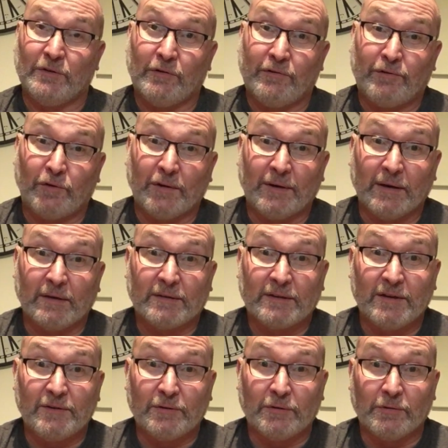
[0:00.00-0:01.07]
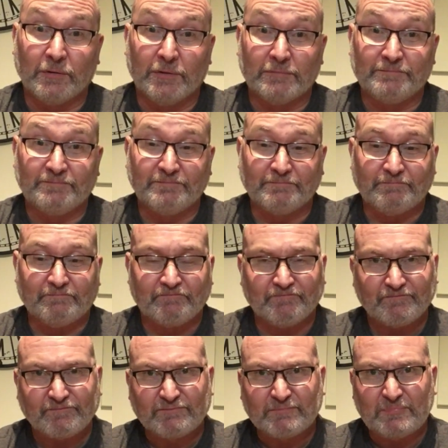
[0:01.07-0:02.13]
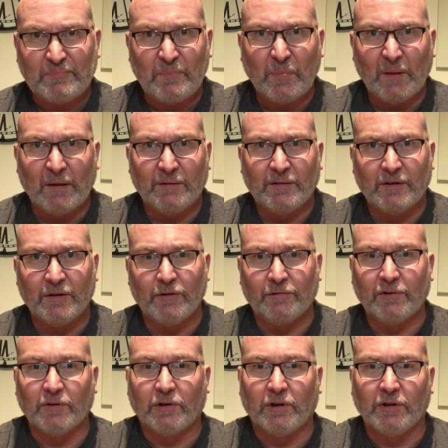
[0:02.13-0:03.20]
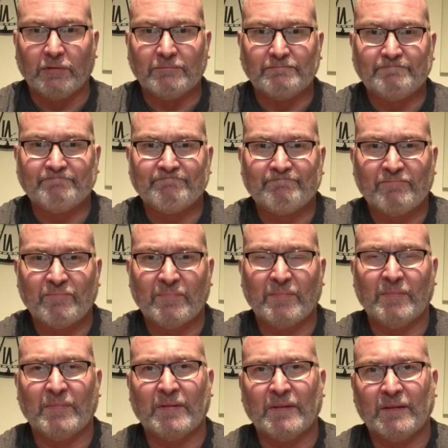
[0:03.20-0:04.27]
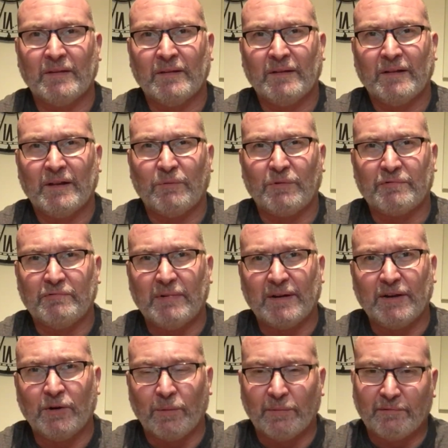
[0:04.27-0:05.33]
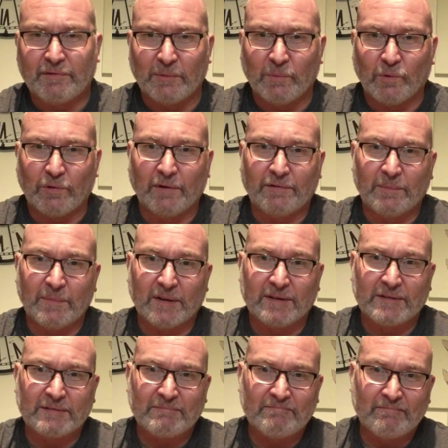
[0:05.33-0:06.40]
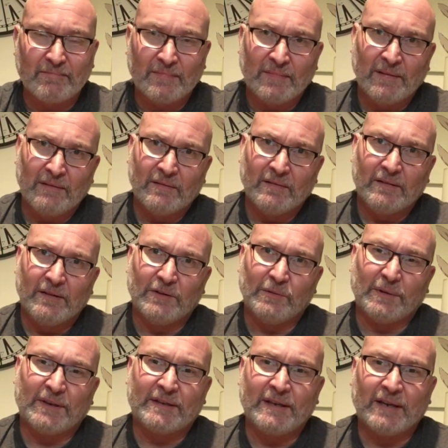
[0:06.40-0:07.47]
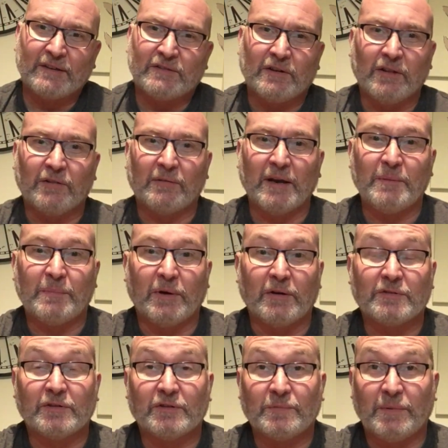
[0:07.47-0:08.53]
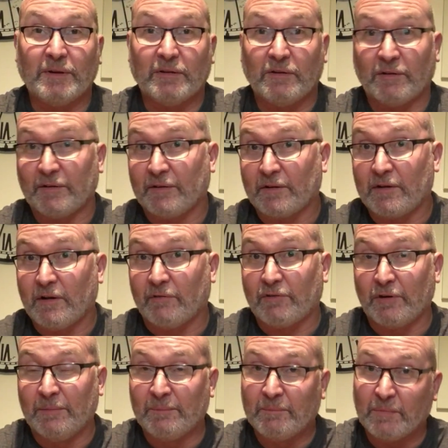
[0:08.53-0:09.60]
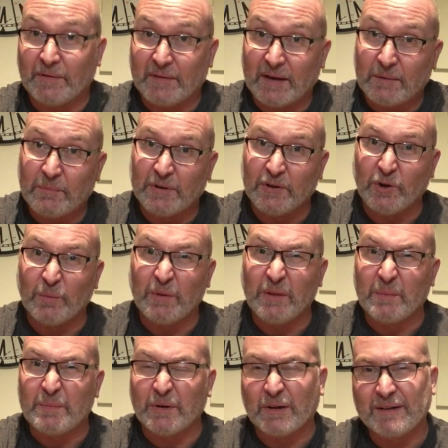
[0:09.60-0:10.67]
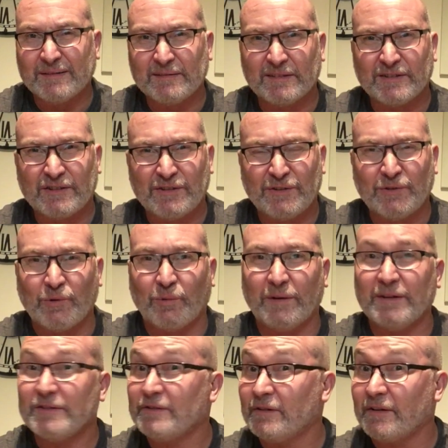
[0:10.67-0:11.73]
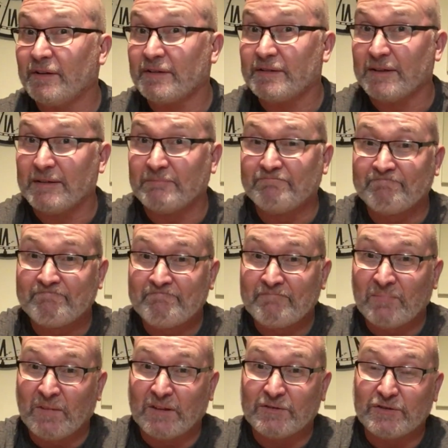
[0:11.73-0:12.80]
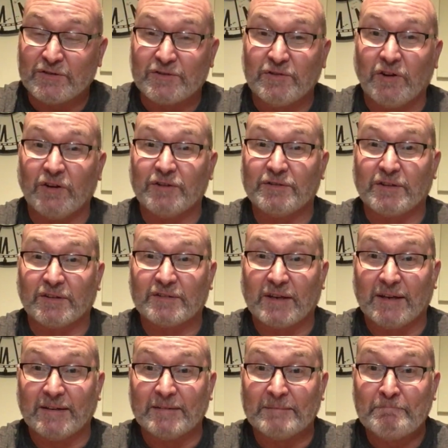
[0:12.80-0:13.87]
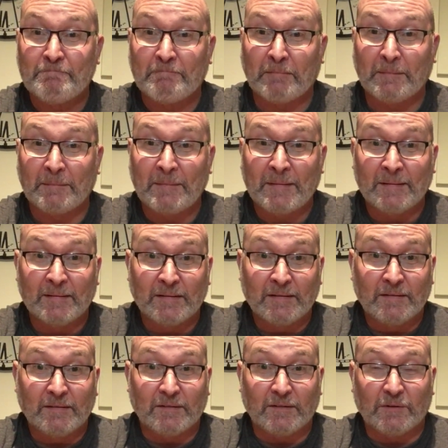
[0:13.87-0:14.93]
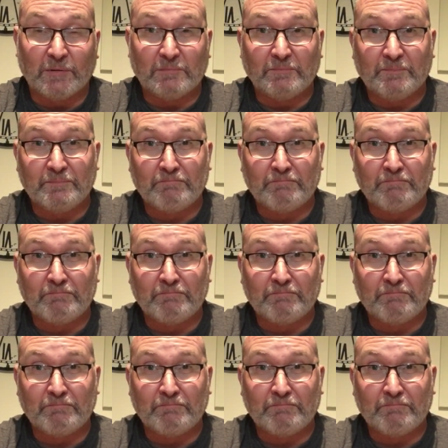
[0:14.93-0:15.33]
you know, for an 18-year-old. Now, overall, I was really hoping for more from this. You know, it ticks all the right boxes when you look at the cover, but then when you open the book, the story's not the same. It's just not as exciting. You know,